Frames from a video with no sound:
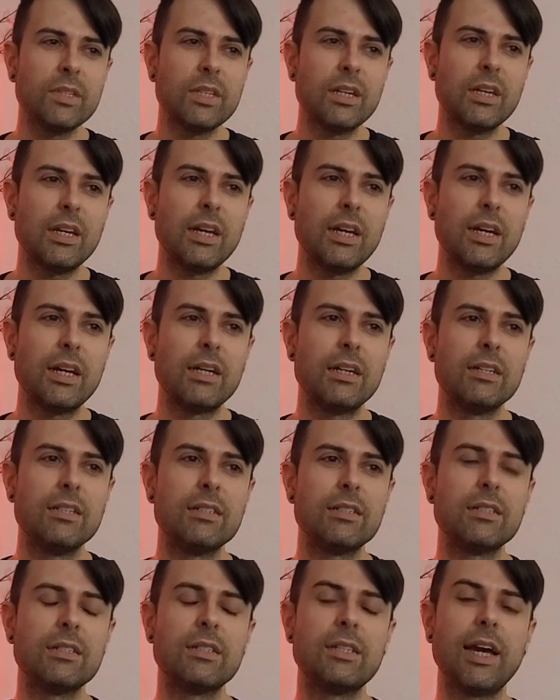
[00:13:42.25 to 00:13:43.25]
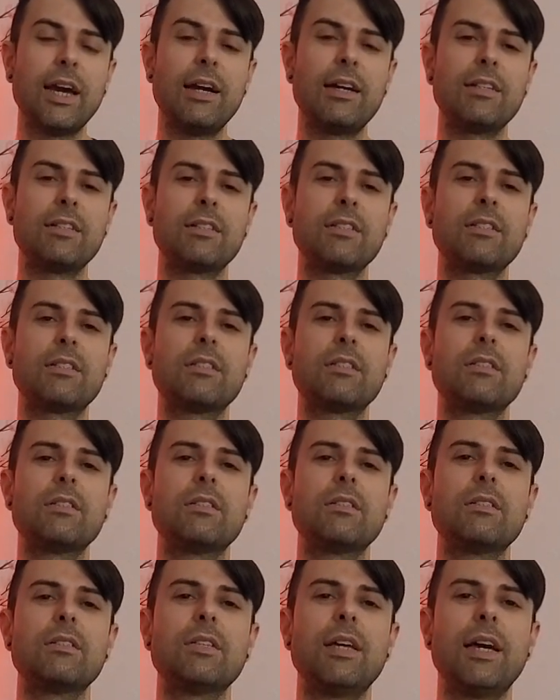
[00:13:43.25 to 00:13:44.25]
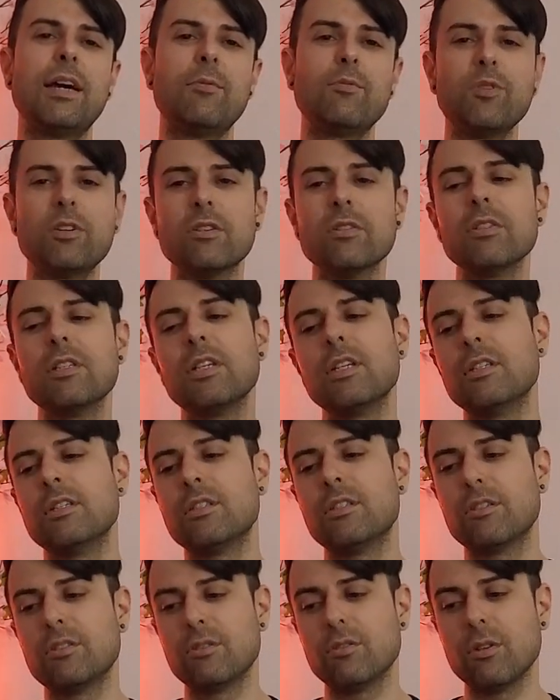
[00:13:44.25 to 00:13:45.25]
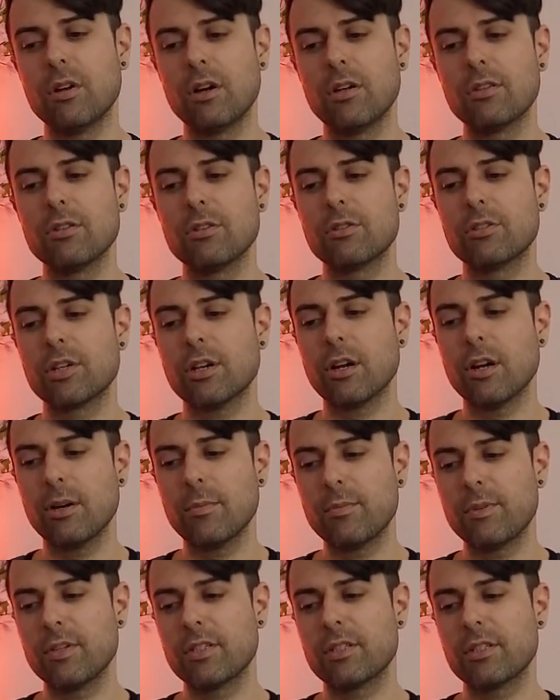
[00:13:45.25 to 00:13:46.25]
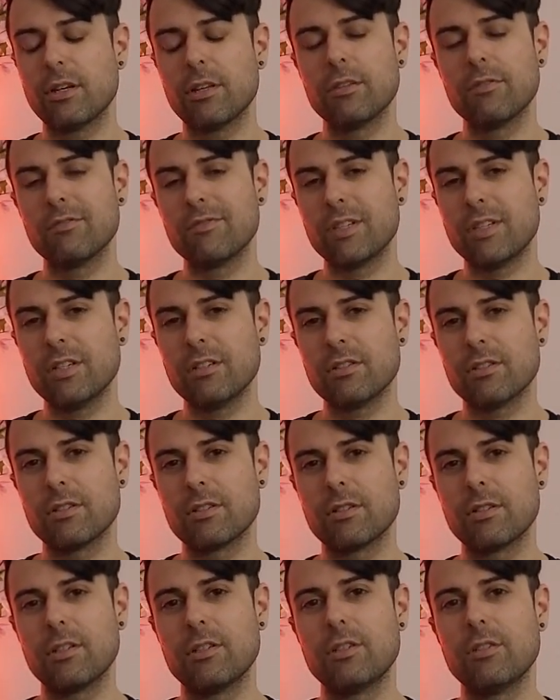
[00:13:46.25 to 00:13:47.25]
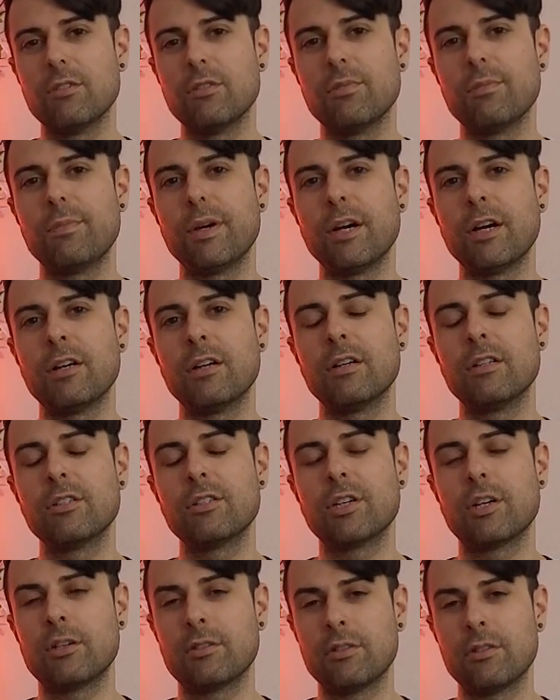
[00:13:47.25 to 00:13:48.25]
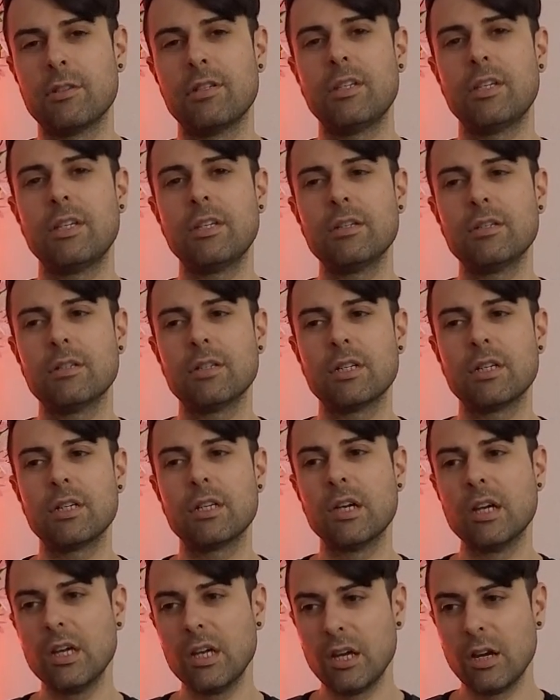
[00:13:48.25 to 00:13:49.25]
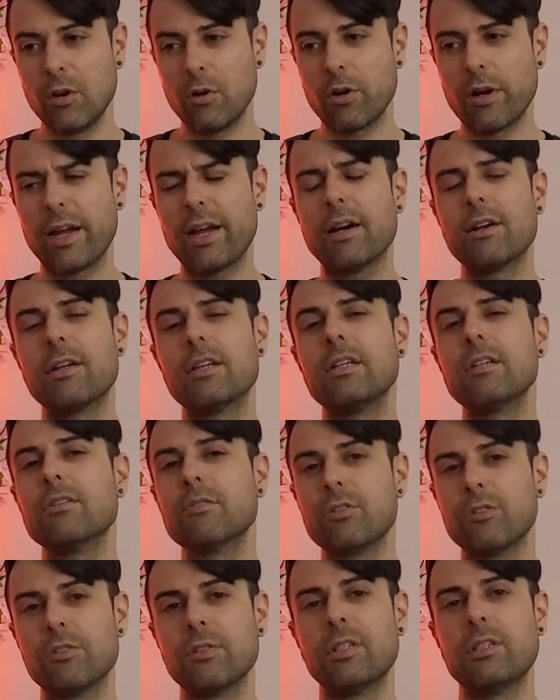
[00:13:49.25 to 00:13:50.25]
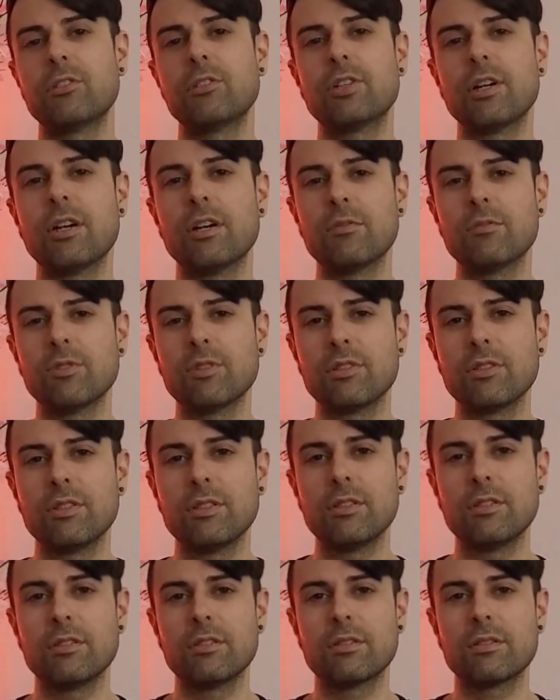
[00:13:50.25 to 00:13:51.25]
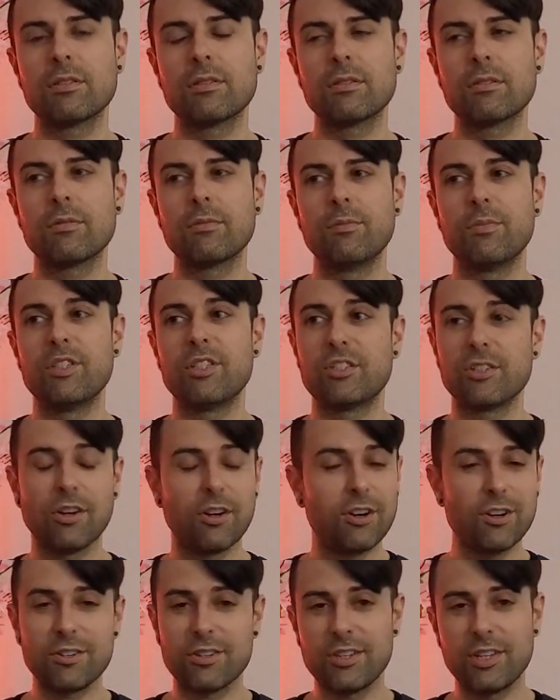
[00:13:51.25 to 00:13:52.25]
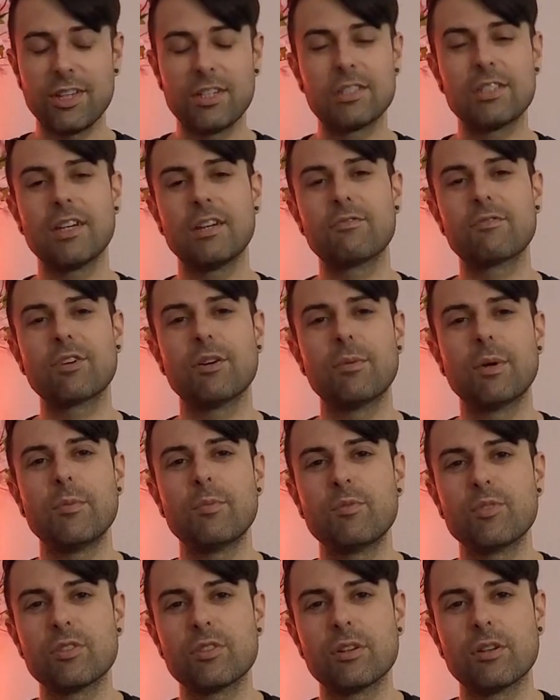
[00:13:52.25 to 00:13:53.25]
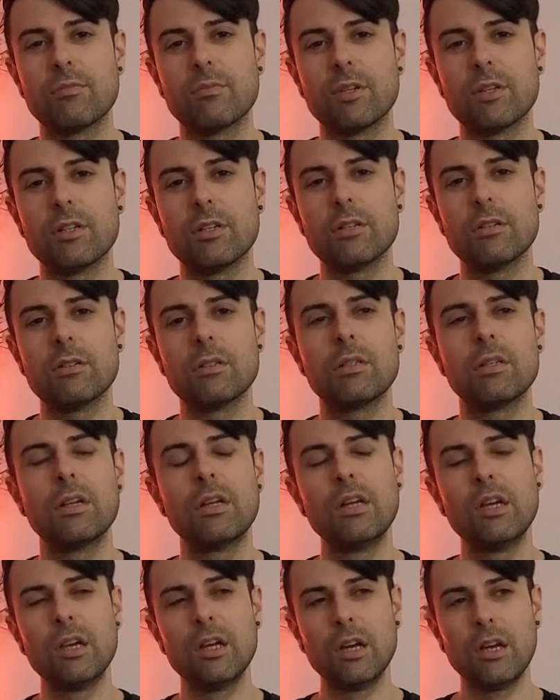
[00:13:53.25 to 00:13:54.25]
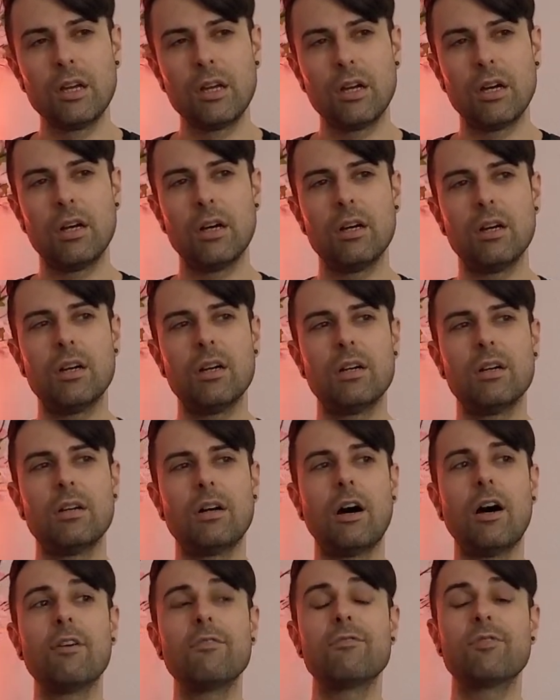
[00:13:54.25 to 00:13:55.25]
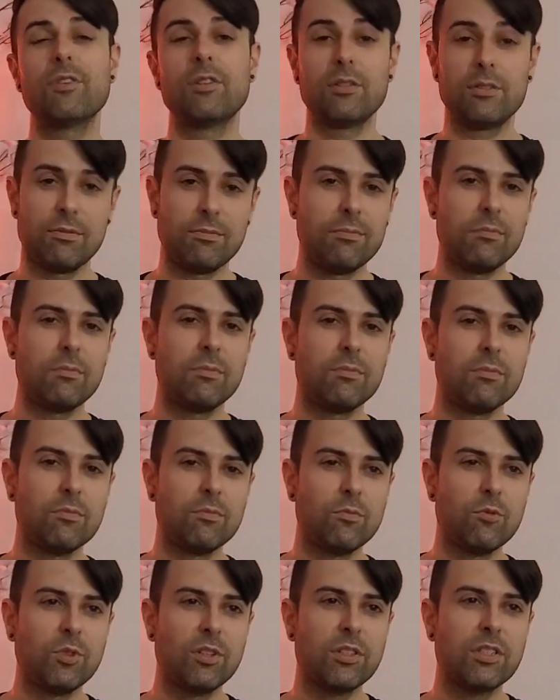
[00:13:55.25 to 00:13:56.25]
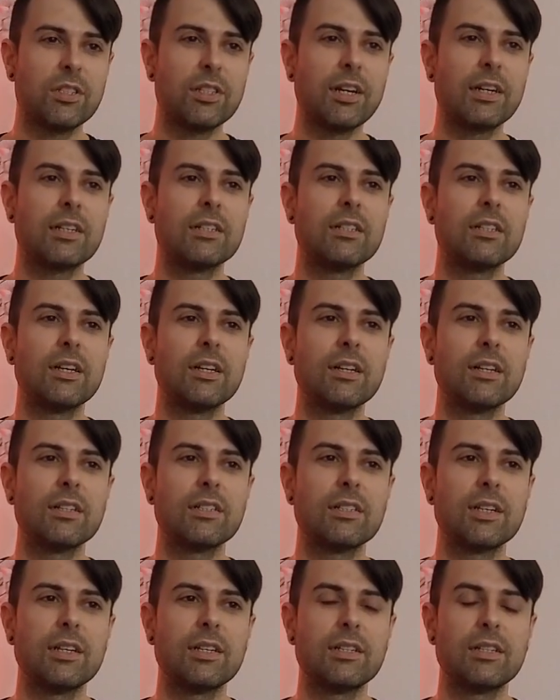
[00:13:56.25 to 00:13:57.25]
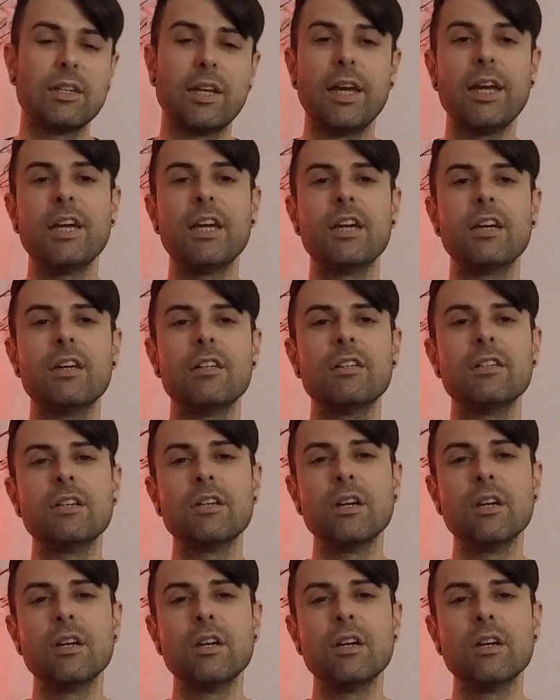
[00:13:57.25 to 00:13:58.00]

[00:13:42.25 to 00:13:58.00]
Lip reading: And that will lead to other topics, other videos I'm going to do about childhood healing or how to heal your inner child with these bizarre things I've come up with on my own, often with psychedelics as an aid.